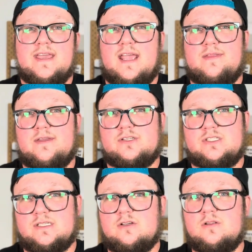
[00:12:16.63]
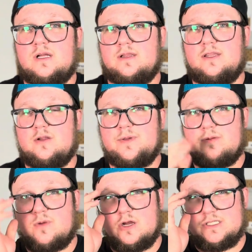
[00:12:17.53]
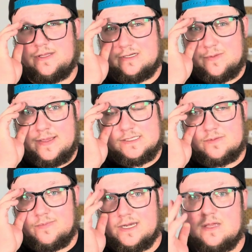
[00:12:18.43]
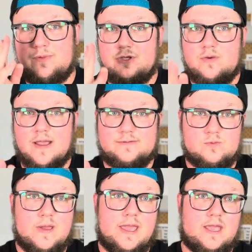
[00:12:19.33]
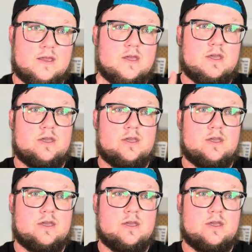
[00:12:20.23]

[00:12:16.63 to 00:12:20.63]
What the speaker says: And there's still a little bit of margin there to make some money, but you have to weigh